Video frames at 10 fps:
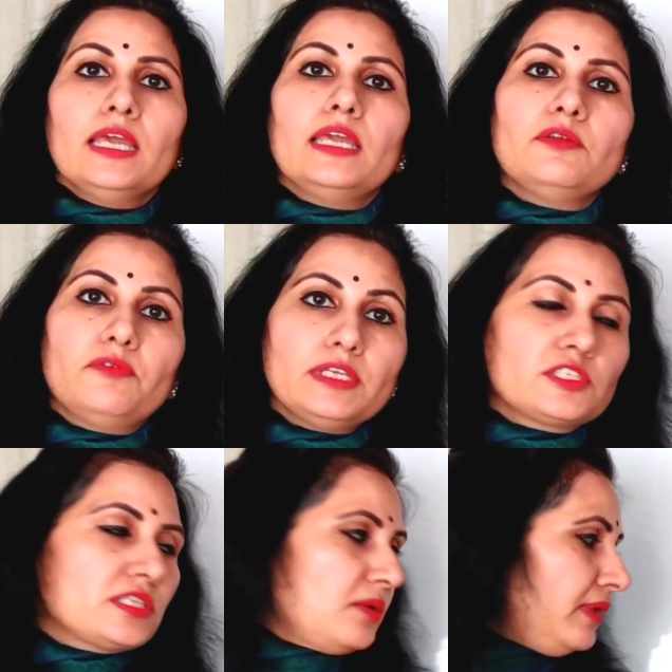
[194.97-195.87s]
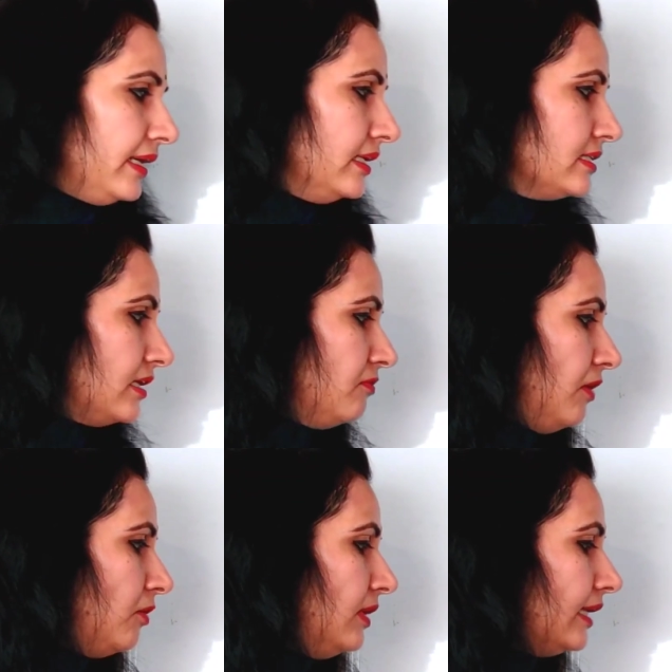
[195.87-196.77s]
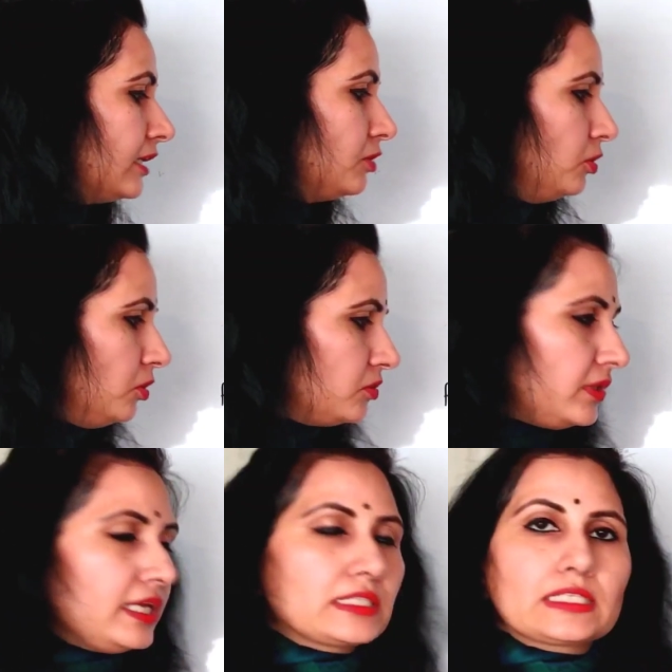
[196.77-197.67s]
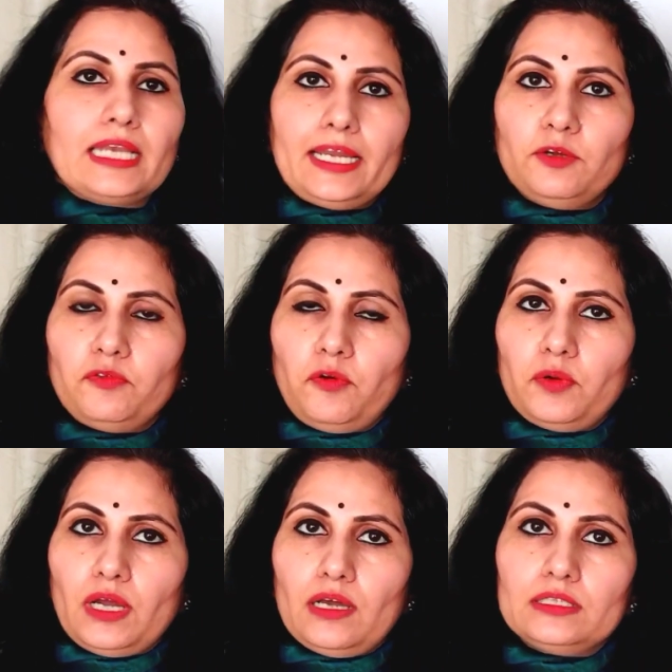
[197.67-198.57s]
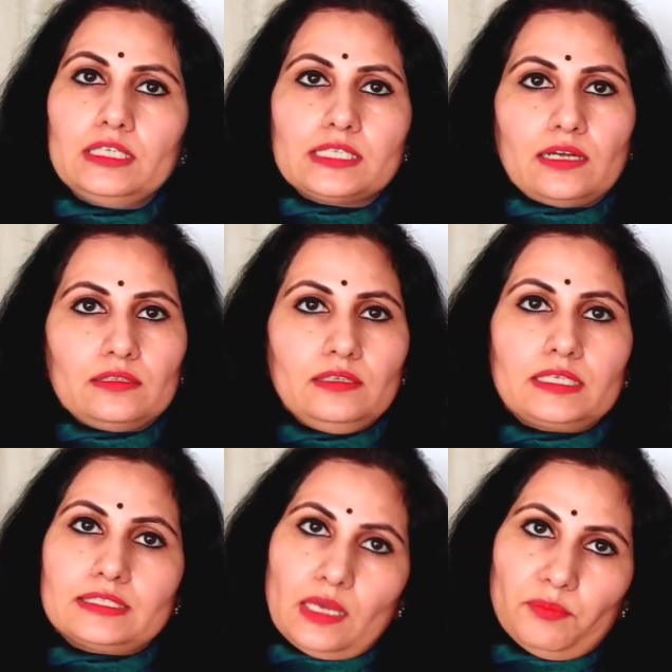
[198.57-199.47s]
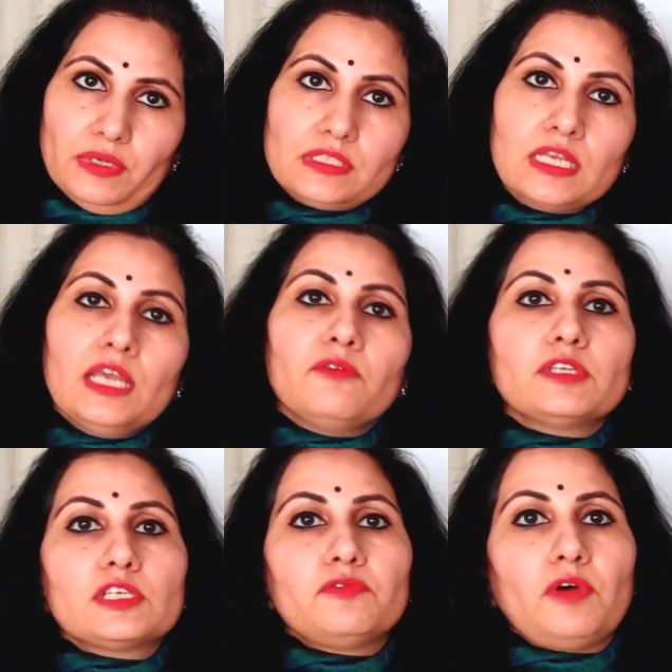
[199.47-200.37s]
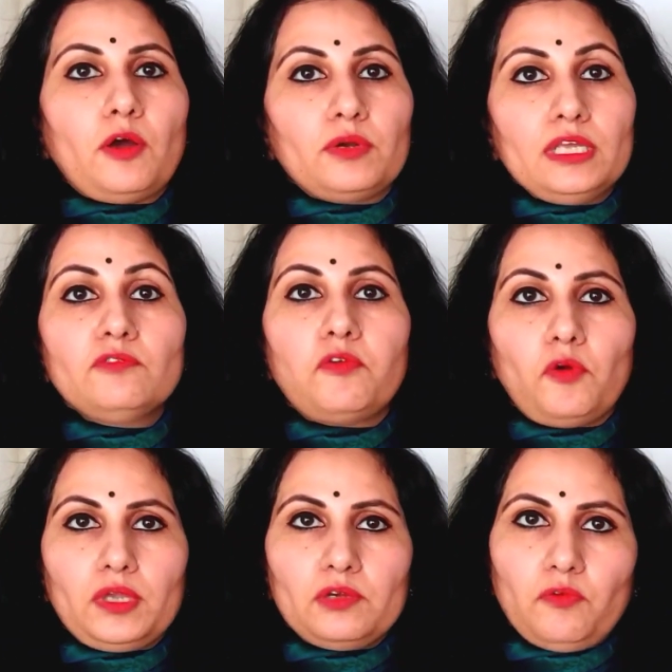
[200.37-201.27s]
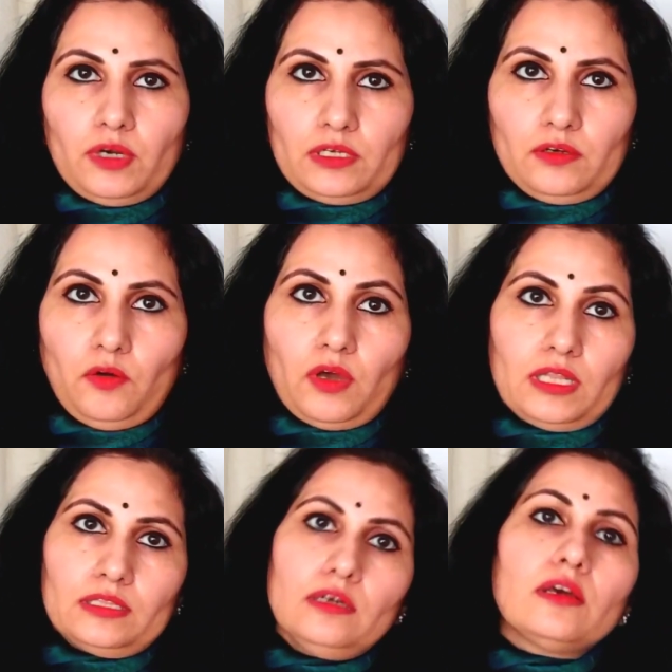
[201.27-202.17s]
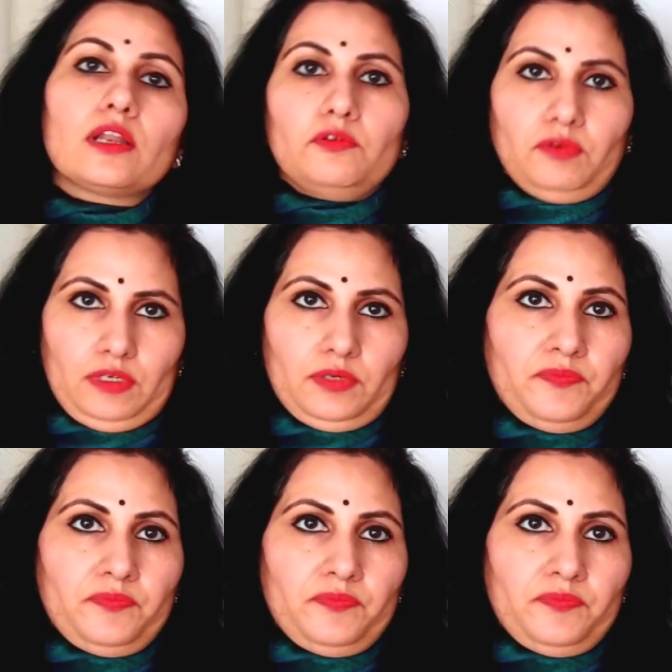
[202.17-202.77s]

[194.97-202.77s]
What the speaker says: in which some algae are found like Eulothrix, Cladophora. These are the examples which are found in flowing water or in the river.